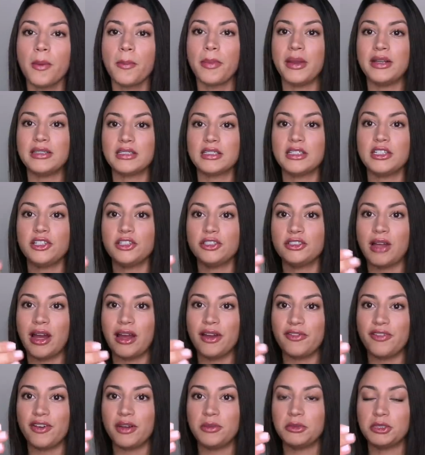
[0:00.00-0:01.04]
basically your
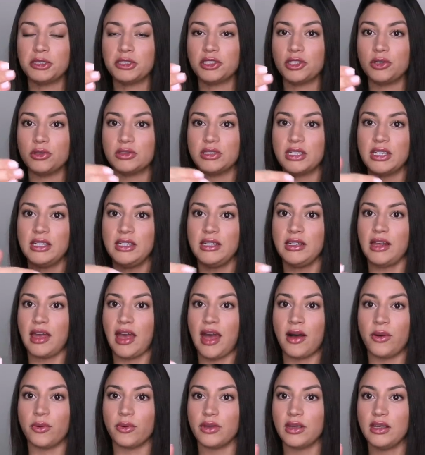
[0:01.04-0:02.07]
diaphragm just goes in,
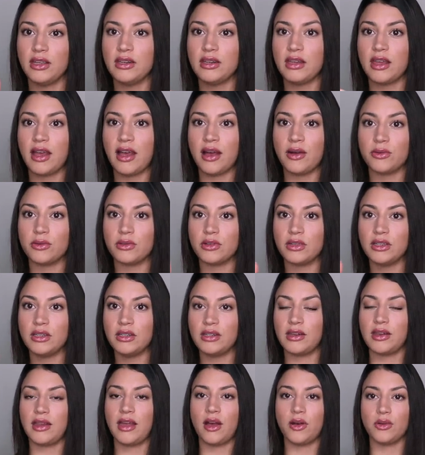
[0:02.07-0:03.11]
out, in, out,
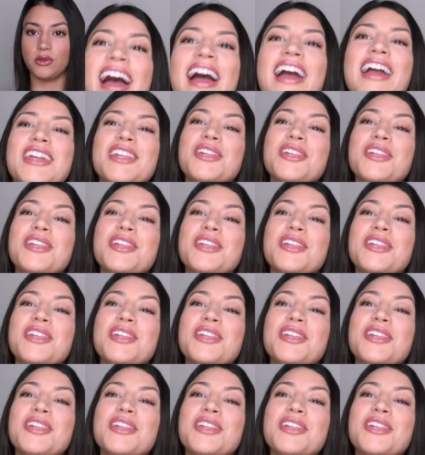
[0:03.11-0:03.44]
in, out.